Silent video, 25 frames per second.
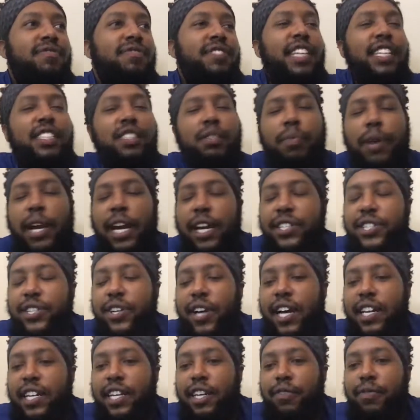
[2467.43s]
Yeah, somebody
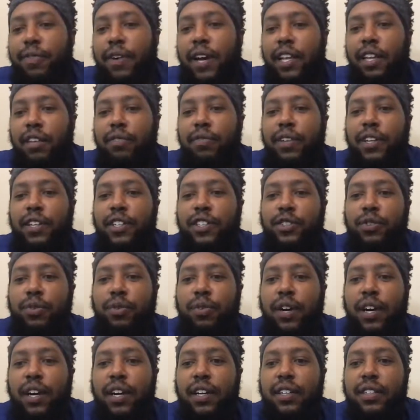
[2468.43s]
answered. I did finally finish The
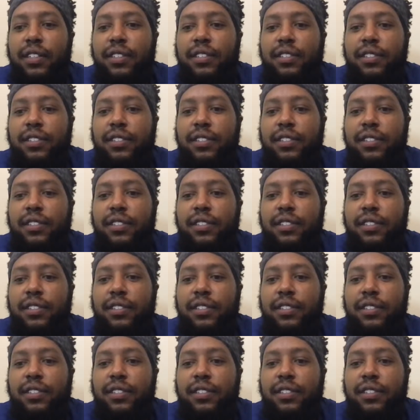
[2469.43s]
Wire.